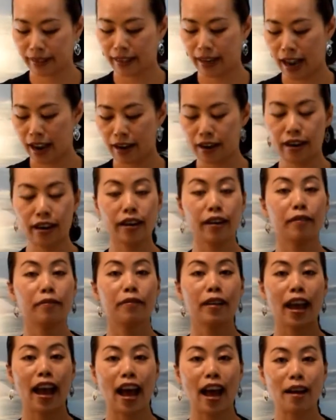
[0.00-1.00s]
And here
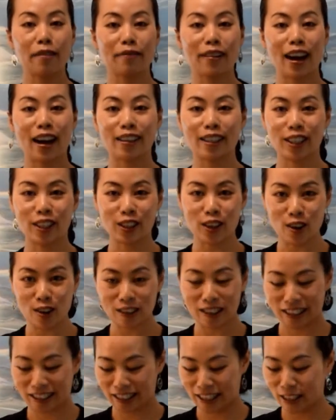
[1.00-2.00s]
we have our
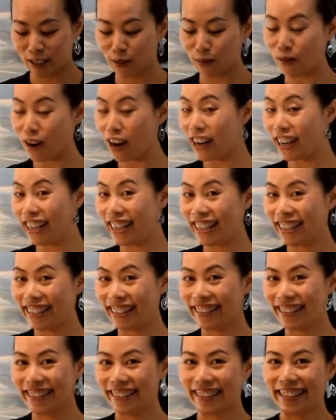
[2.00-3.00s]
yolk. It's ready.
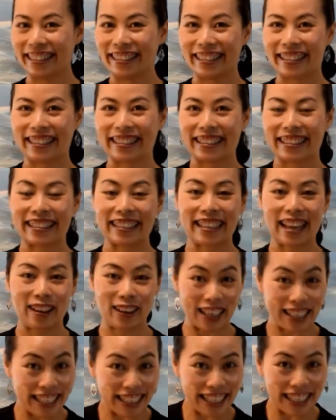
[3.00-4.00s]
Now
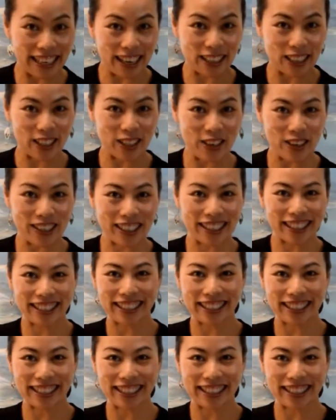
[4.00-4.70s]
let's eat our yolk.